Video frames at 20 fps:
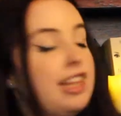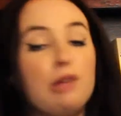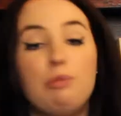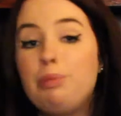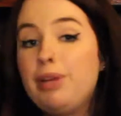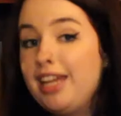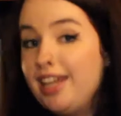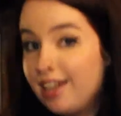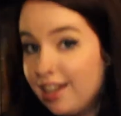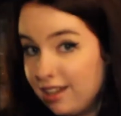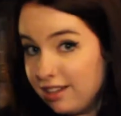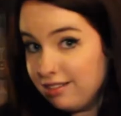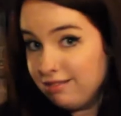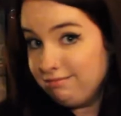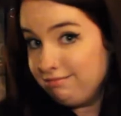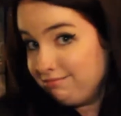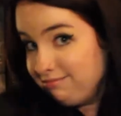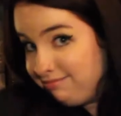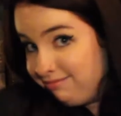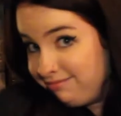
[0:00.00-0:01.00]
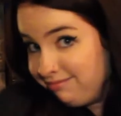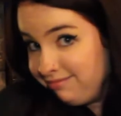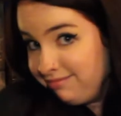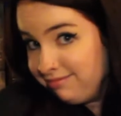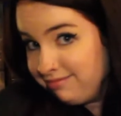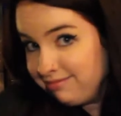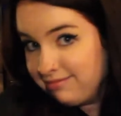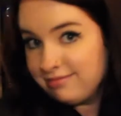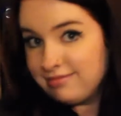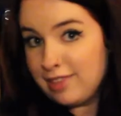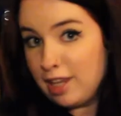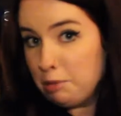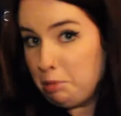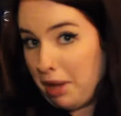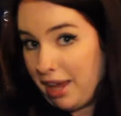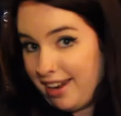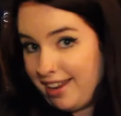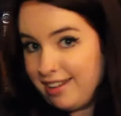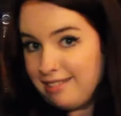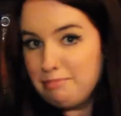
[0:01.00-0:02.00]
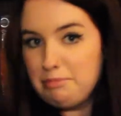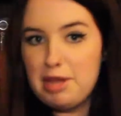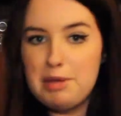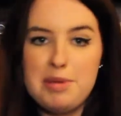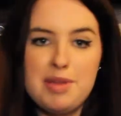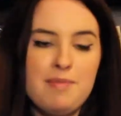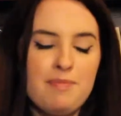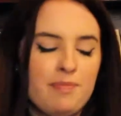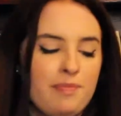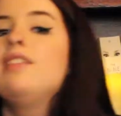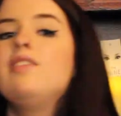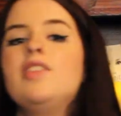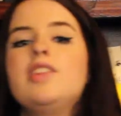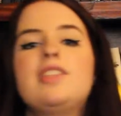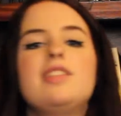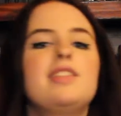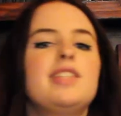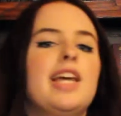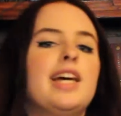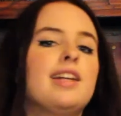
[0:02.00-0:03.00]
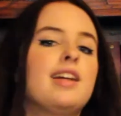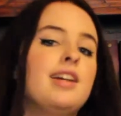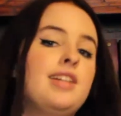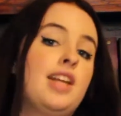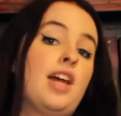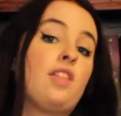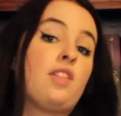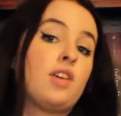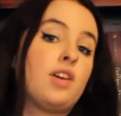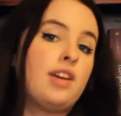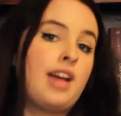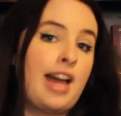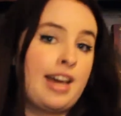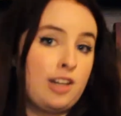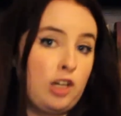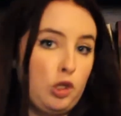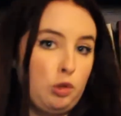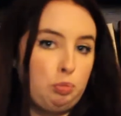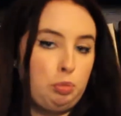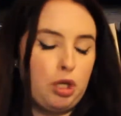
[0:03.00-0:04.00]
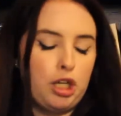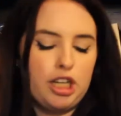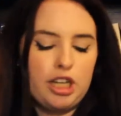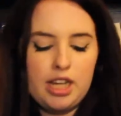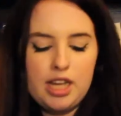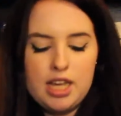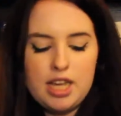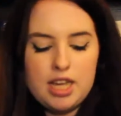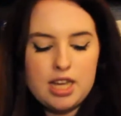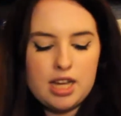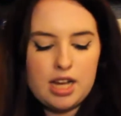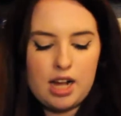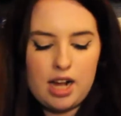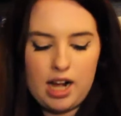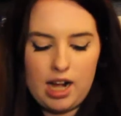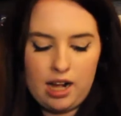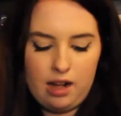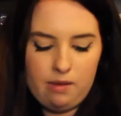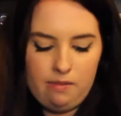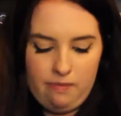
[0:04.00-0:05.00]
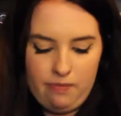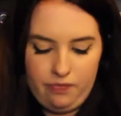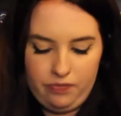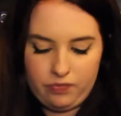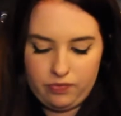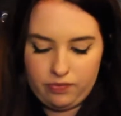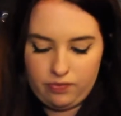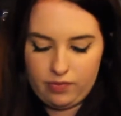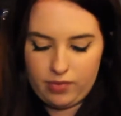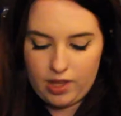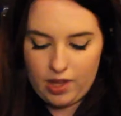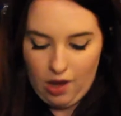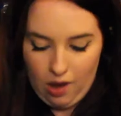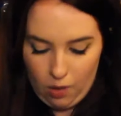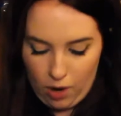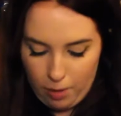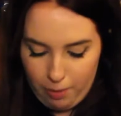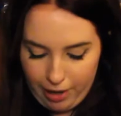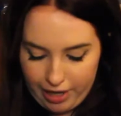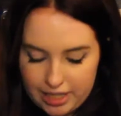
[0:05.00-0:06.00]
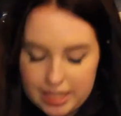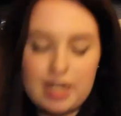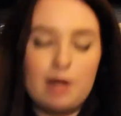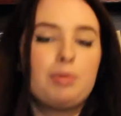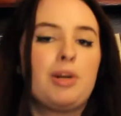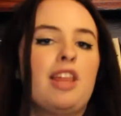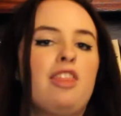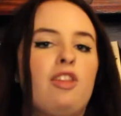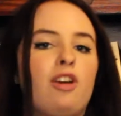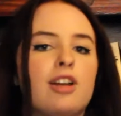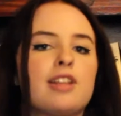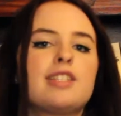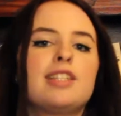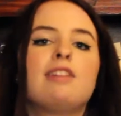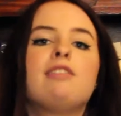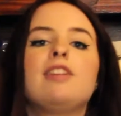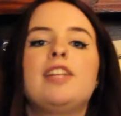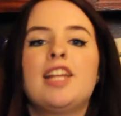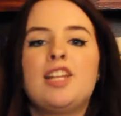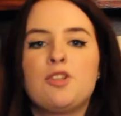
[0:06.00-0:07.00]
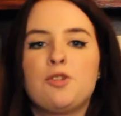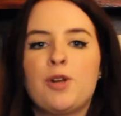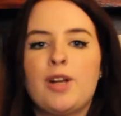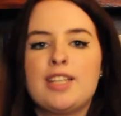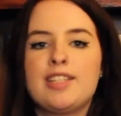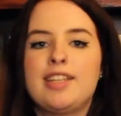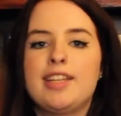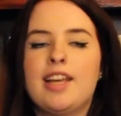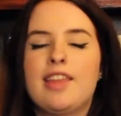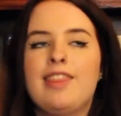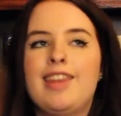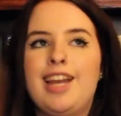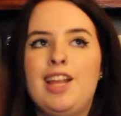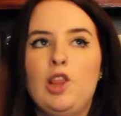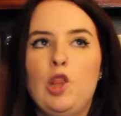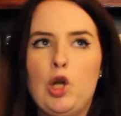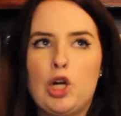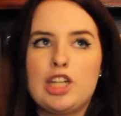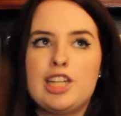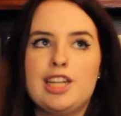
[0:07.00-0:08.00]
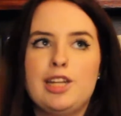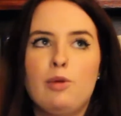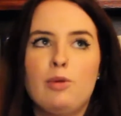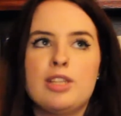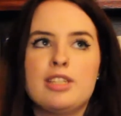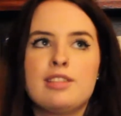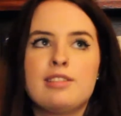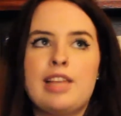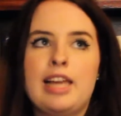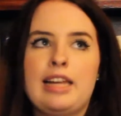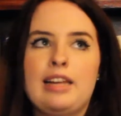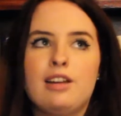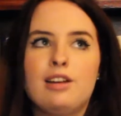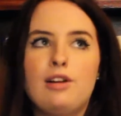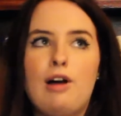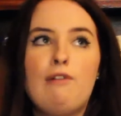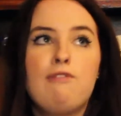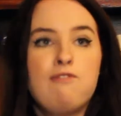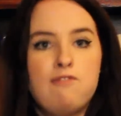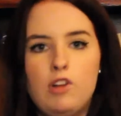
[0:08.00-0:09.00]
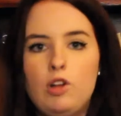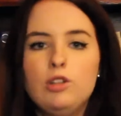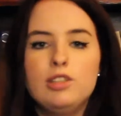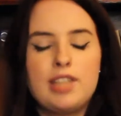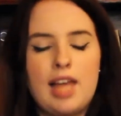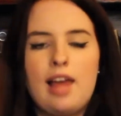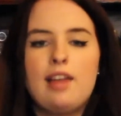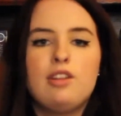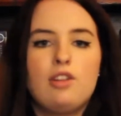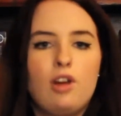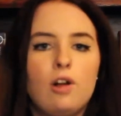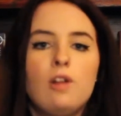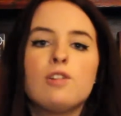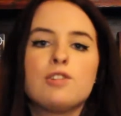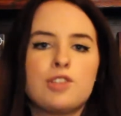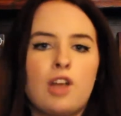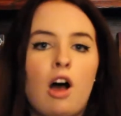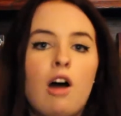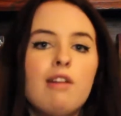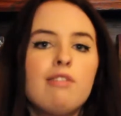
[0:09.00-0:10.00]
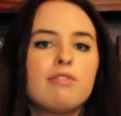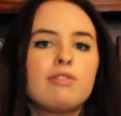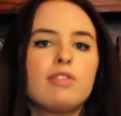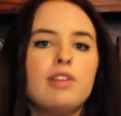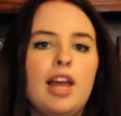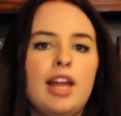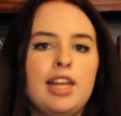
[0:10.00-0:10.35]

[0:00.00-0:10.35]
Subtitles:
Lapena, maybe? This is yet another adult book. When I picked it up and I thought it sounded interesting, and then I looked and it was like a full $10 off.